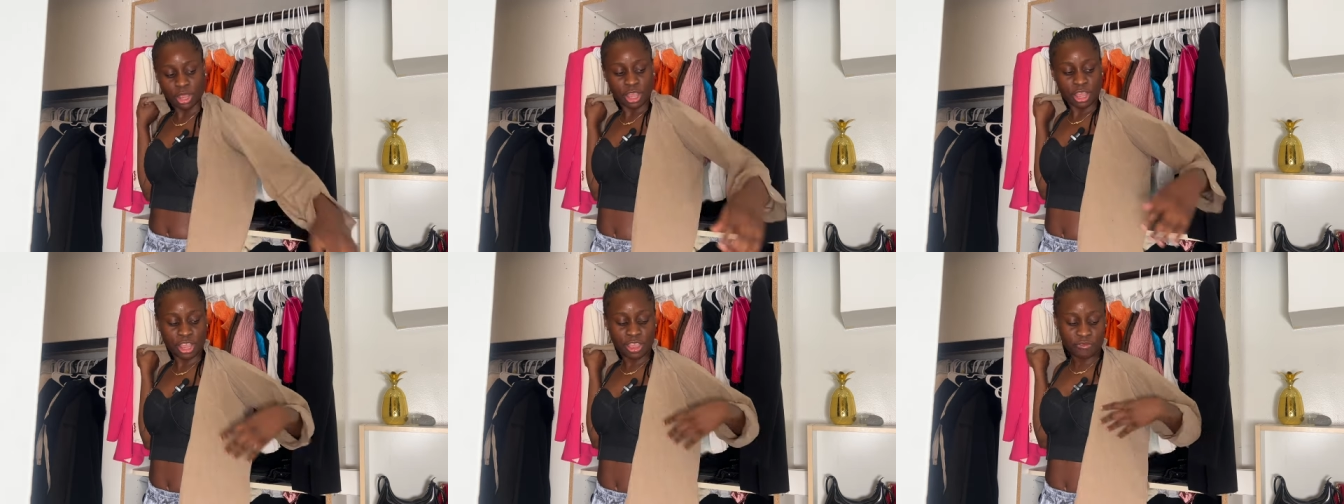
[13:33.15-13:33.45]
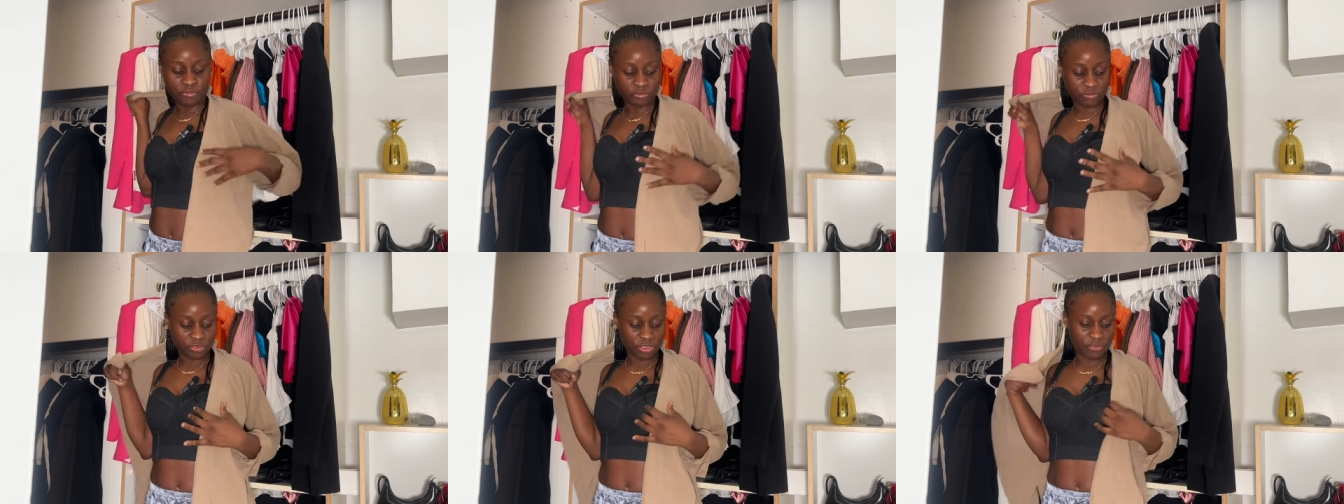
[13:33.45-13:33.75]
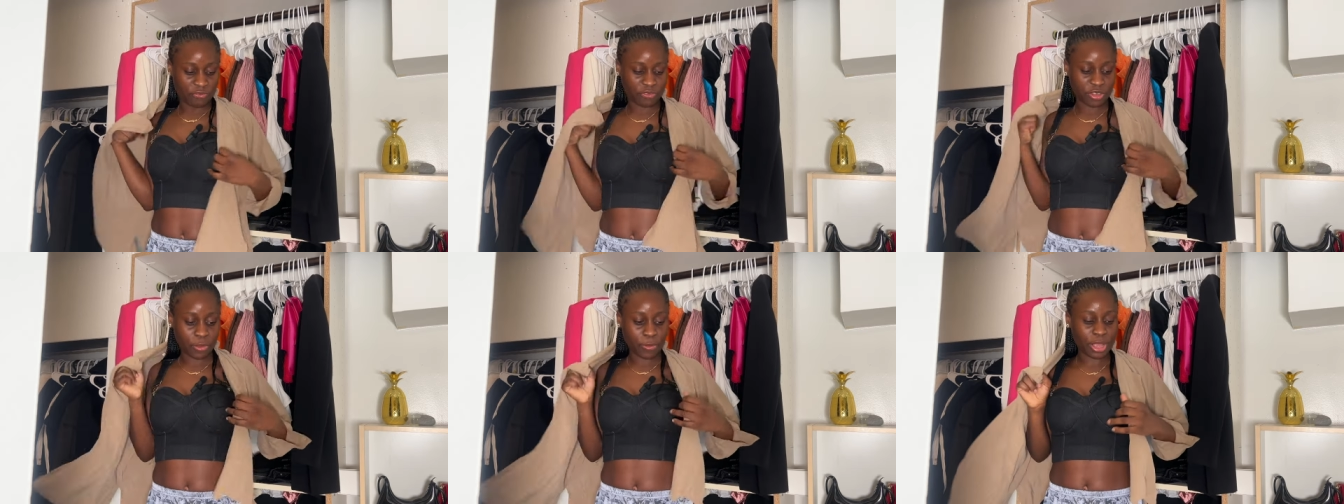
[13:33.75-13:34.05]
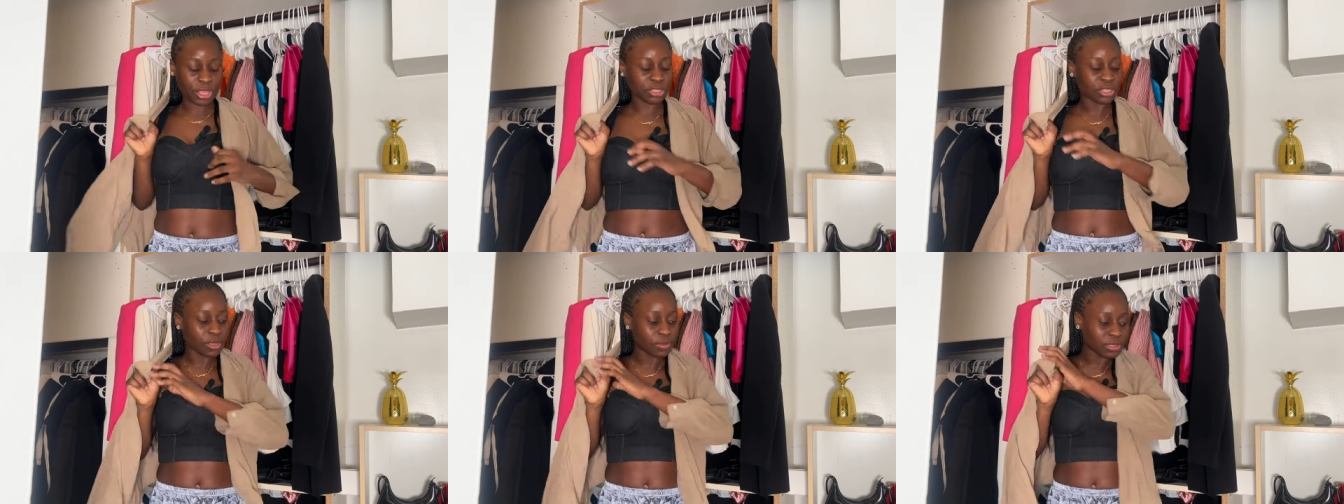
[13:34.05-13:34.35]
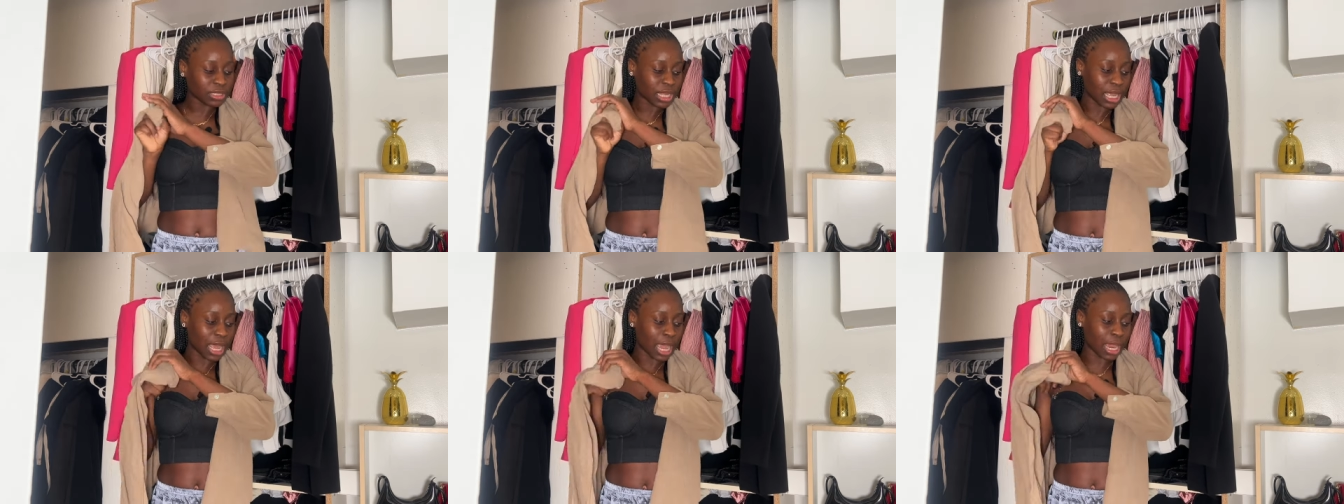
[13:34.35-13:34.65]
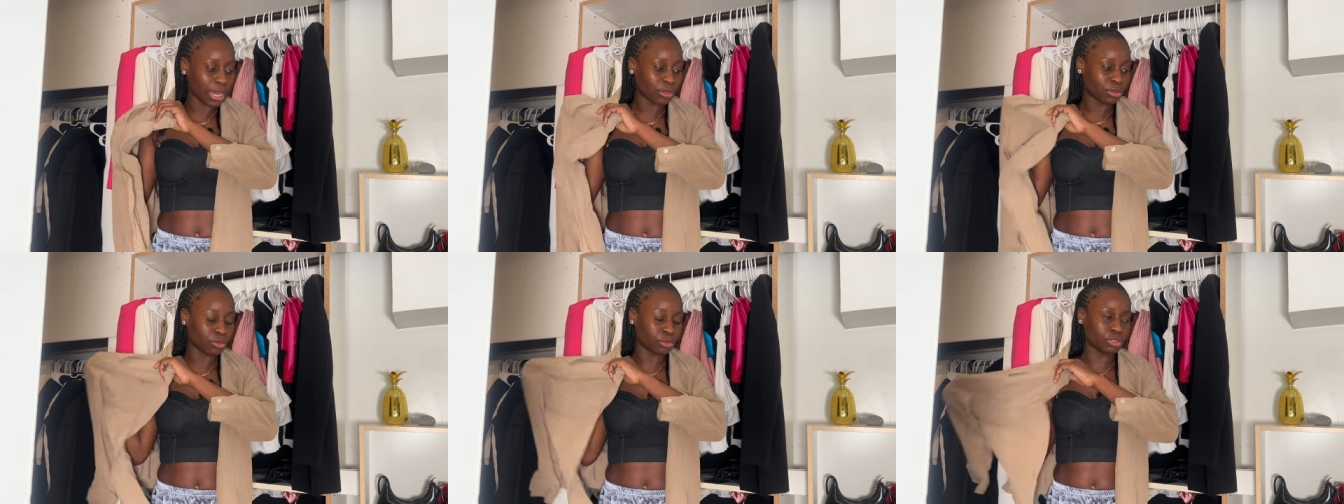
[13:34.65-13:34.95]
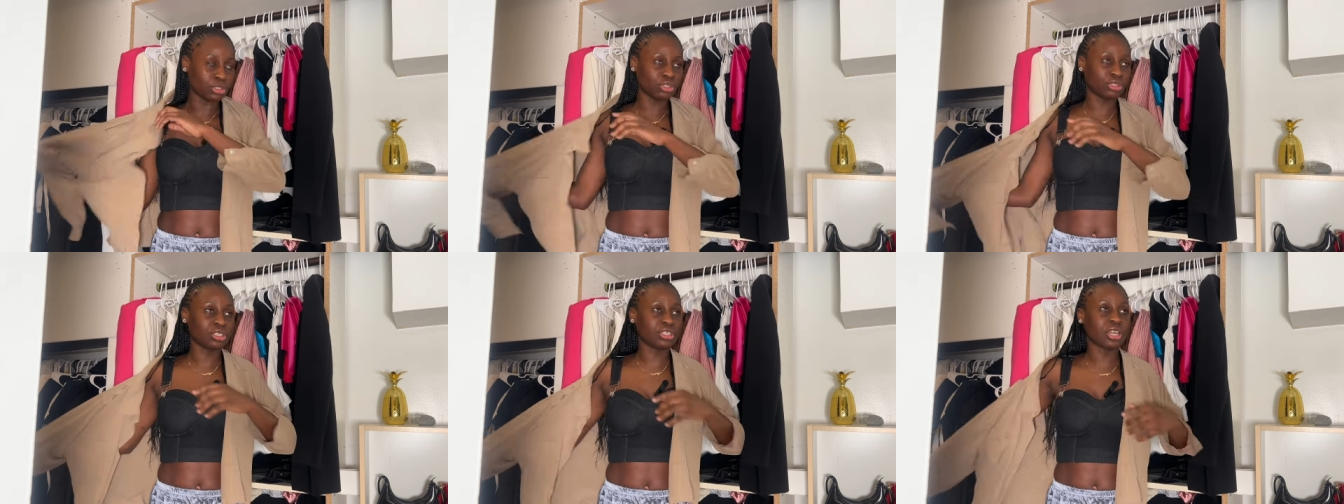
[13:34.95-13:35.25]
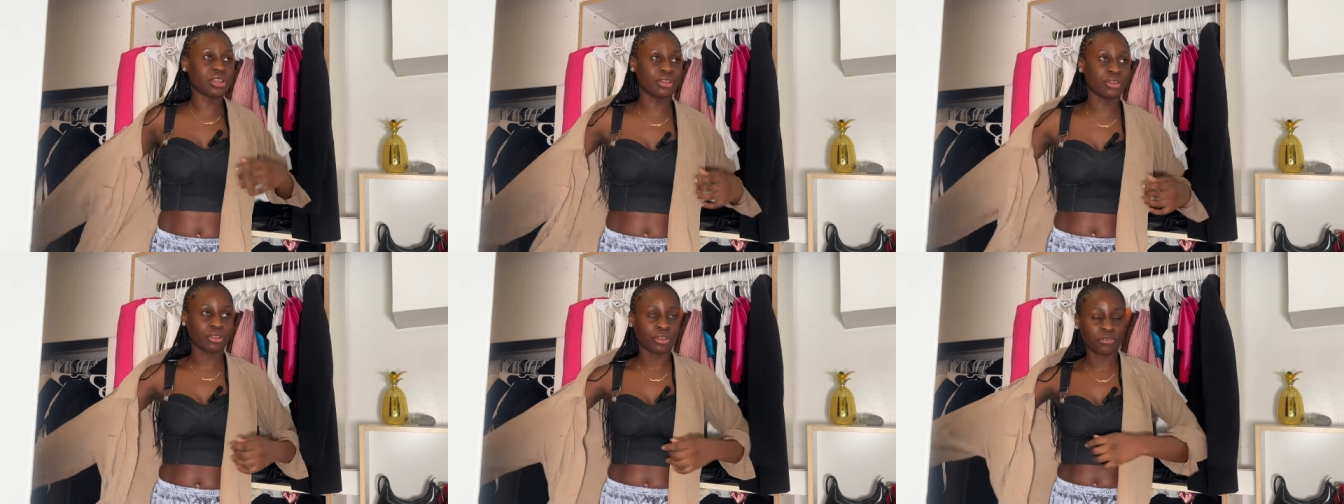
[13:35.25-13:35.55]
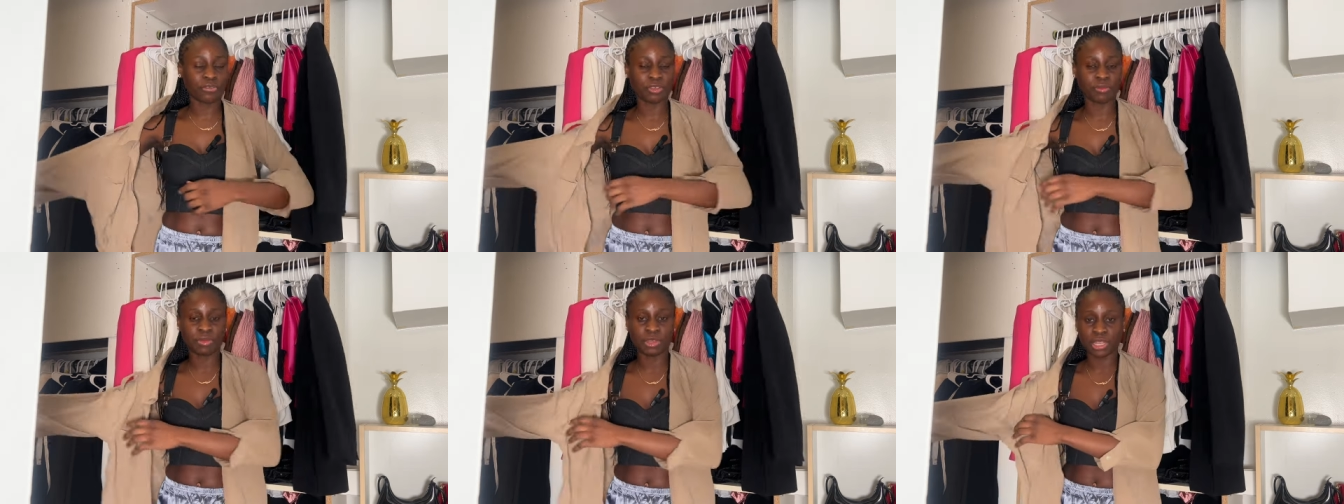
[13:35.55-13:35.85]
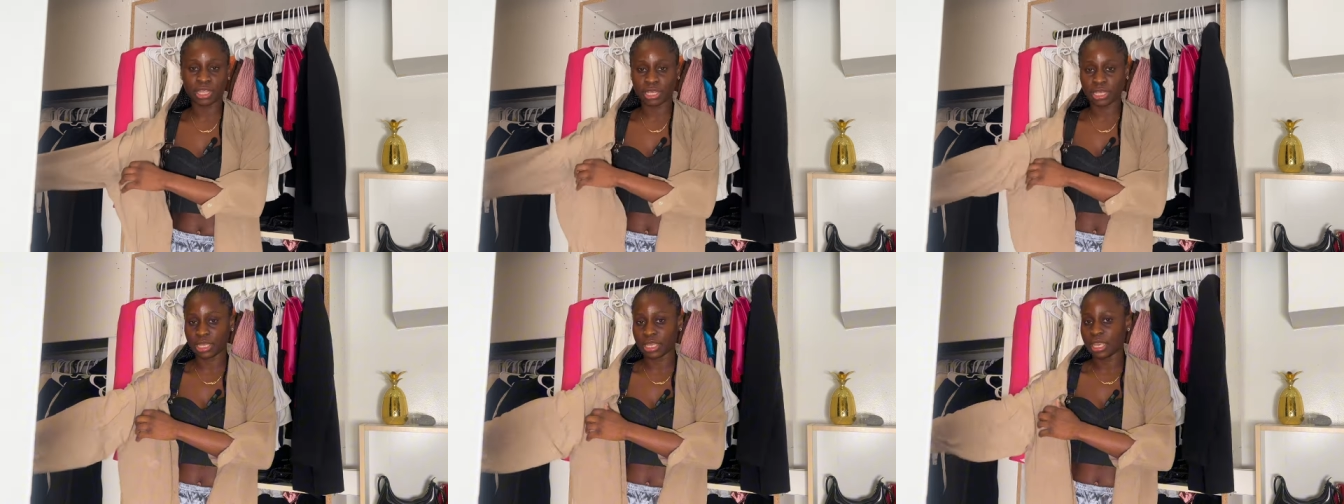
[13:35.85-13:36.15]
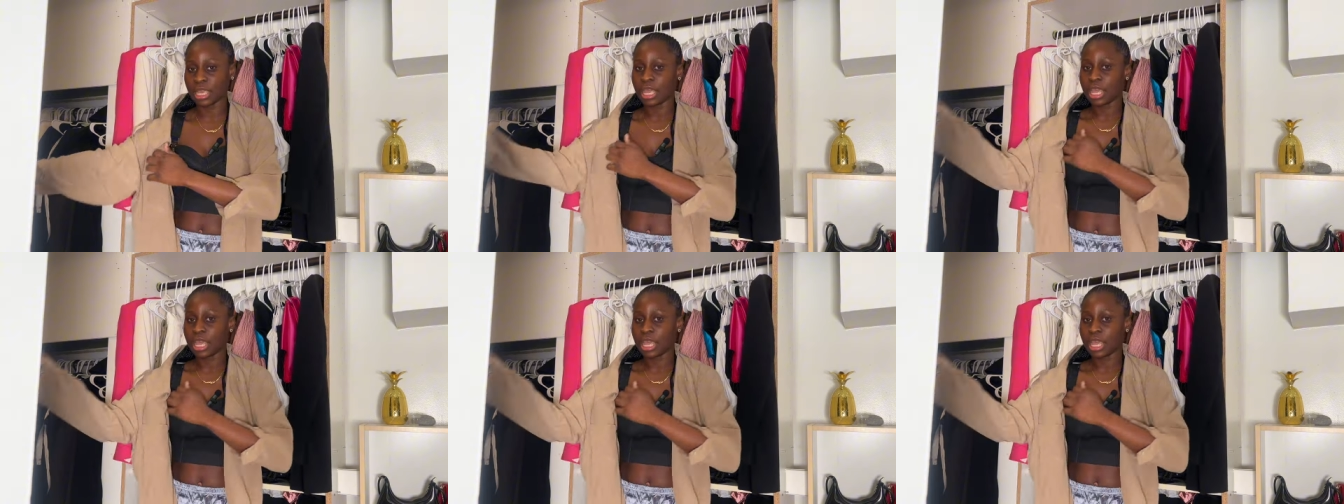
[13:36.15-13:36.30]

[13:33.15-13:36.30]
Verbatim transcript: if if there were stuff that i don't need to get rid of immediately